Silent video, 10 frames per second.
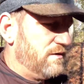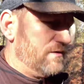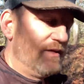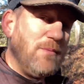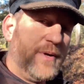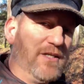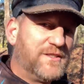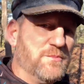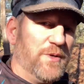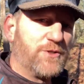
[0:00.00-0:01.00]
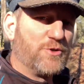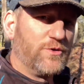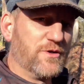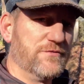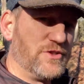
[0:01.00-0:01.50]
That paints the
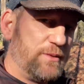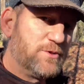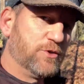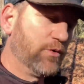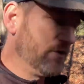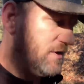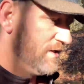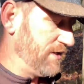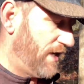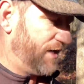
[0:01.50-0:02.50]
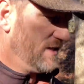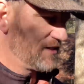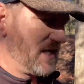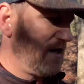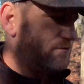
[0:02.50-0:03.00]
picture of Jeb Stuart and his
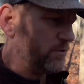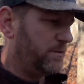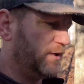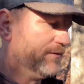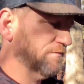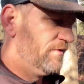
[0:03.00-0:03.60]
cavalrymen